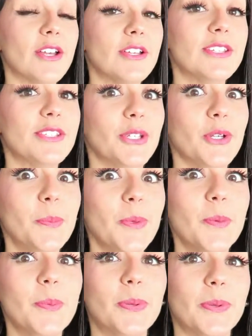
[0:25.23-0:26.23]

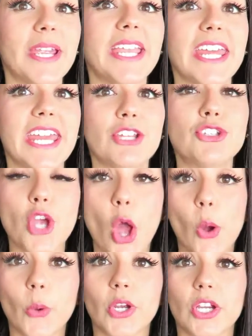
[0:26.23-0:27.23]
super pretty
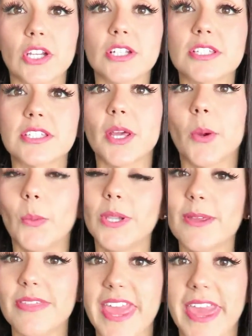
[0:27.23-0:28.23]
chokers. What do
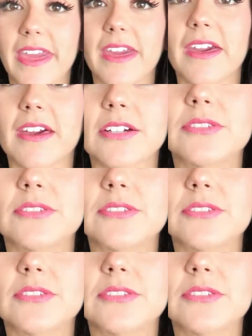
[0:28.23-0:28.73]
you think?